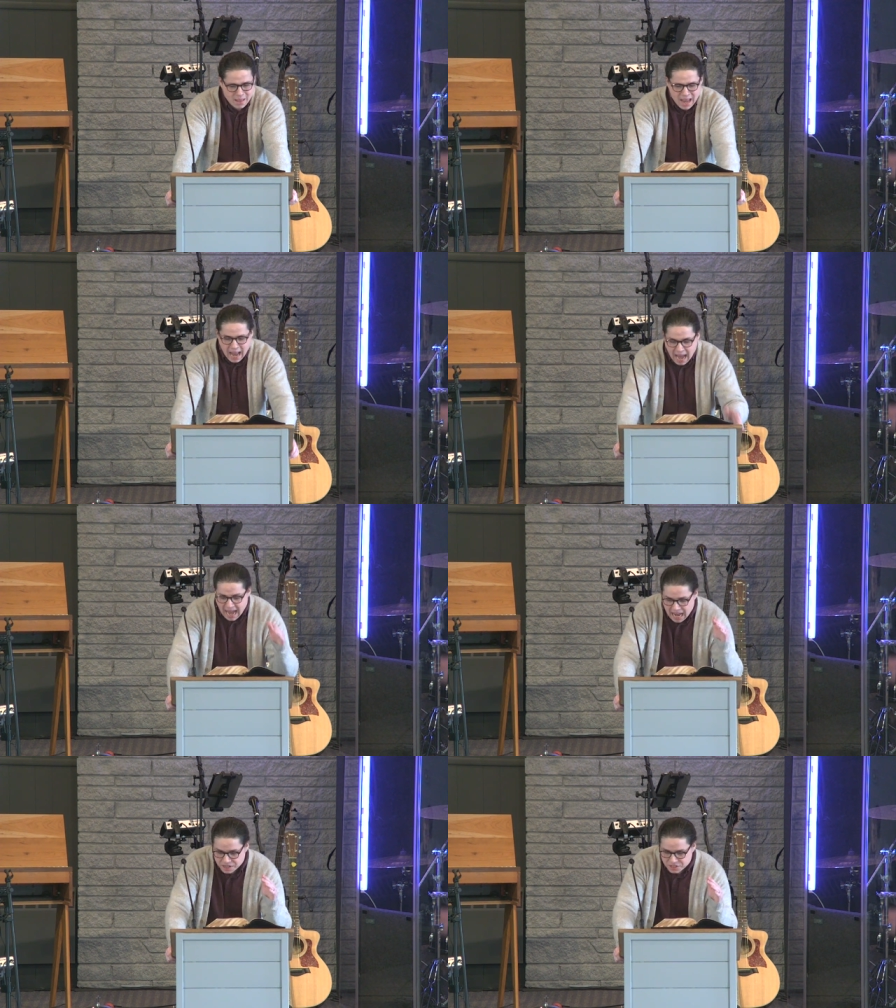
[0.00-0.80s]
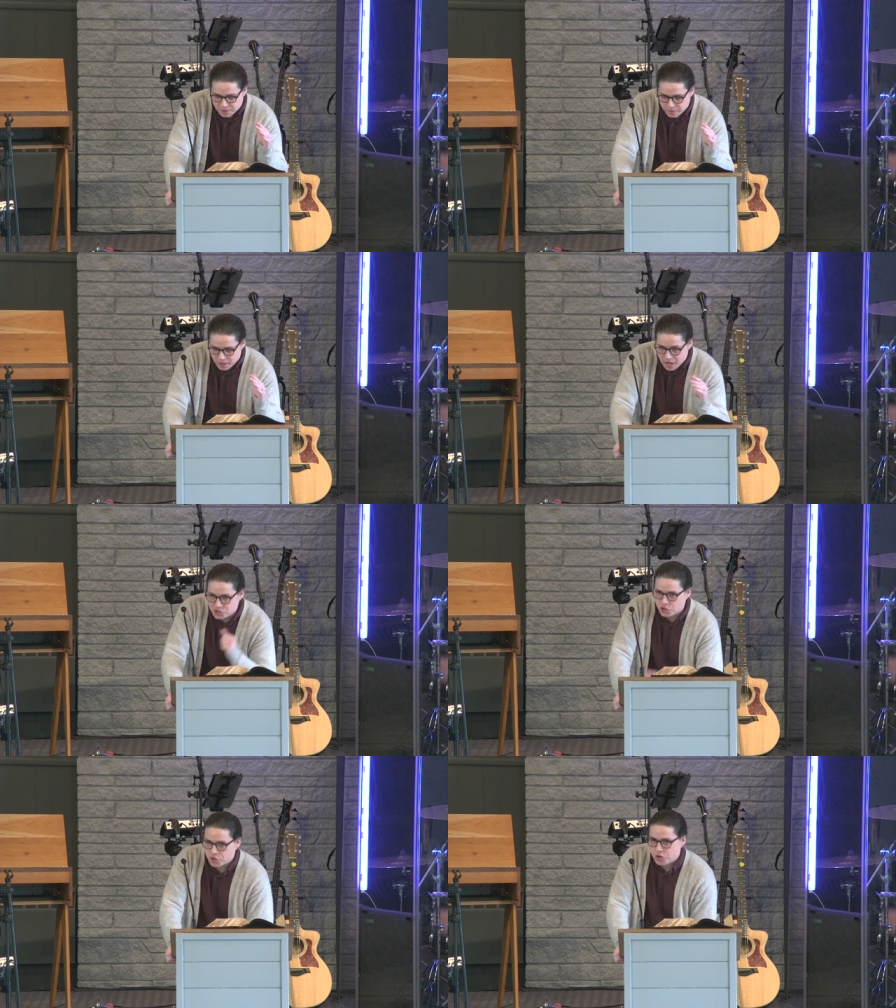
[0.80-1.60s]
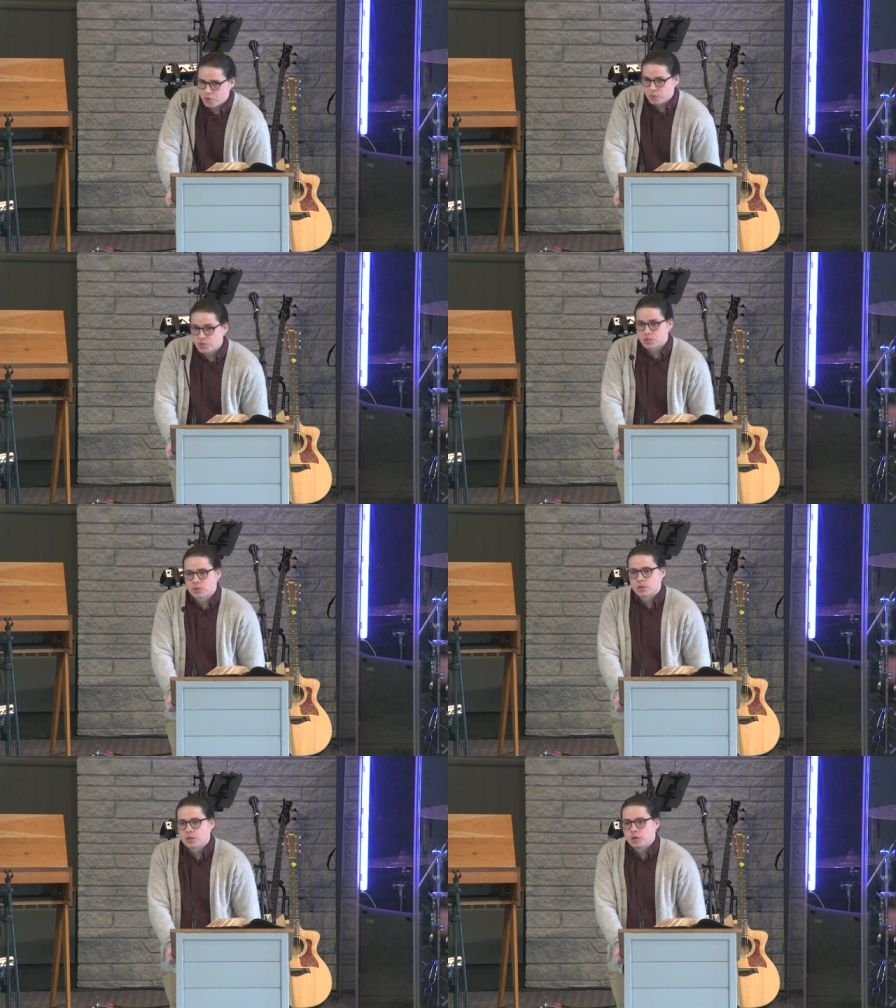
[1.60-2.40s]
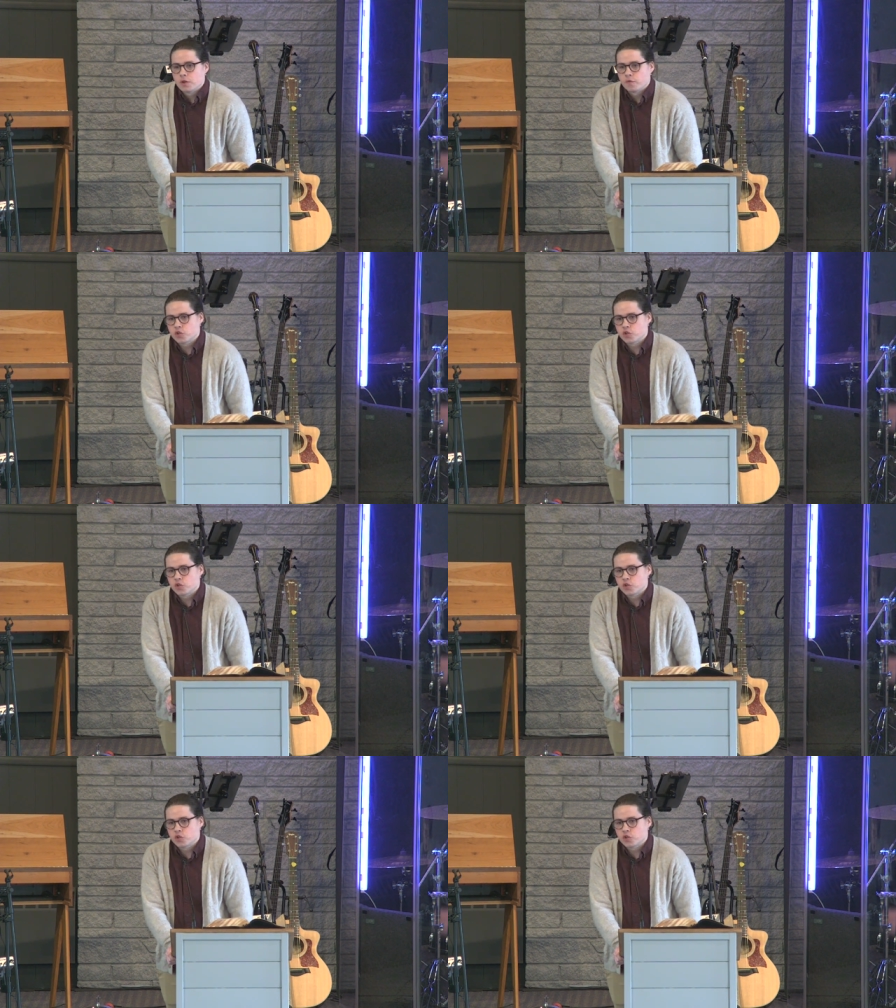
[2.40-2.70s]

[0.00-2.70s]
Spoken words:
And it's good news for